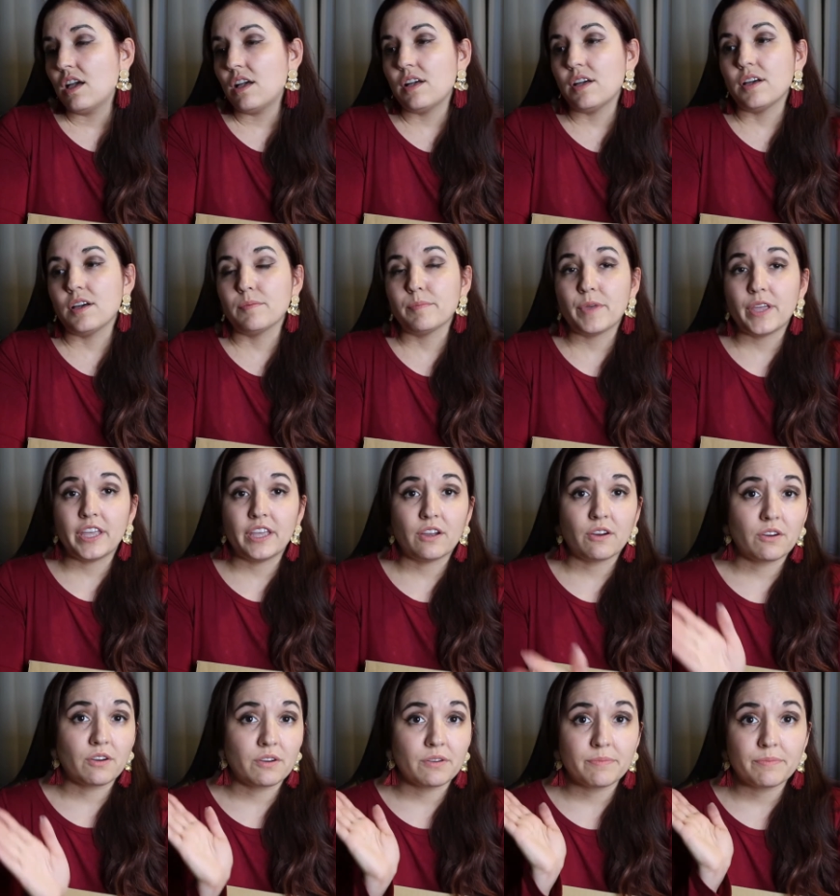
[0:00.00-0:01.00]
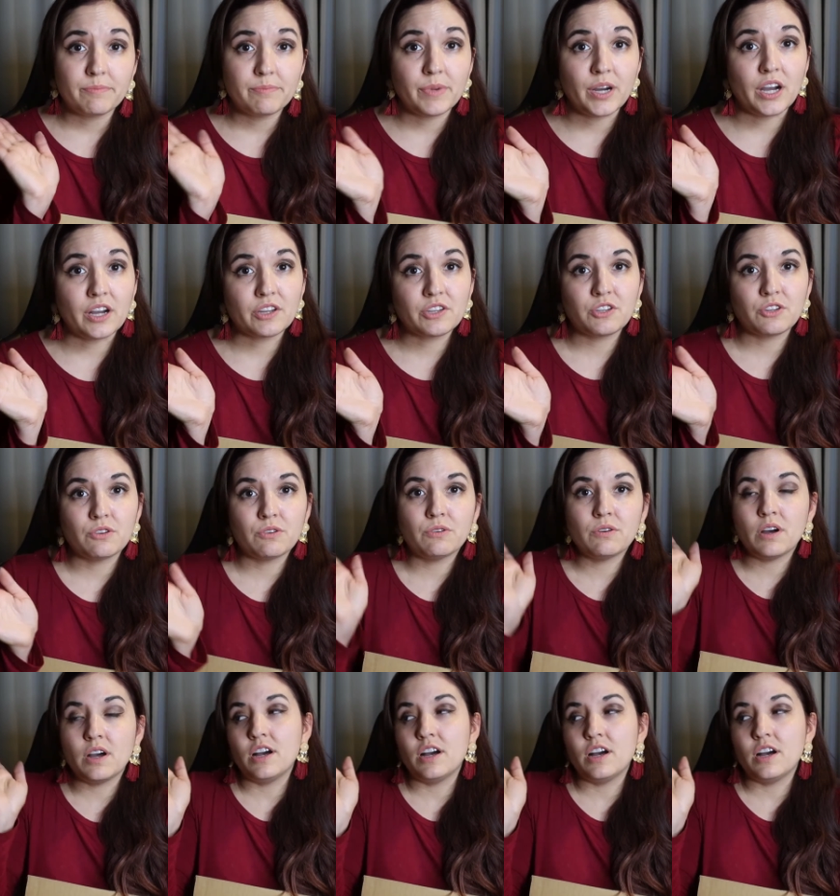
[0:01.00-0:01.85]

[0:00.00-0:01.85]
um, or Bokksu.